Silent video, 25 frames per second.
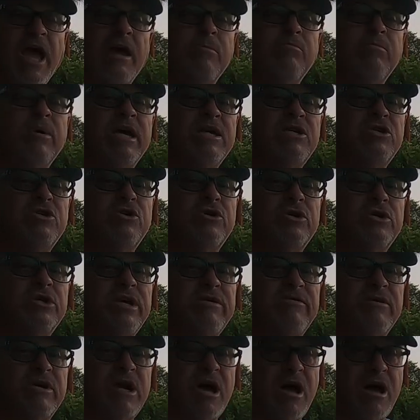And make sure to
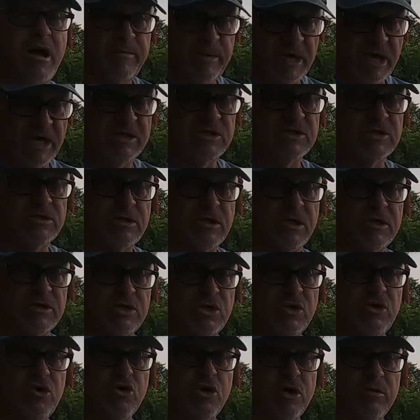leave a comment
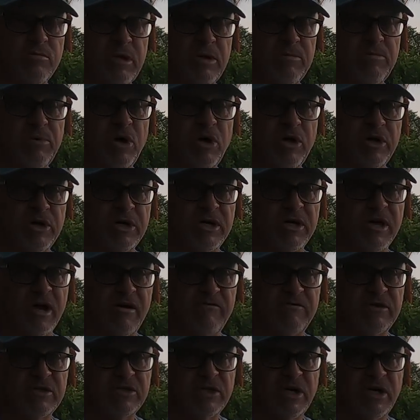so you can be part of the
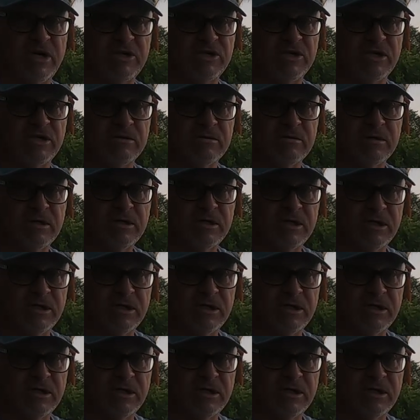conversation.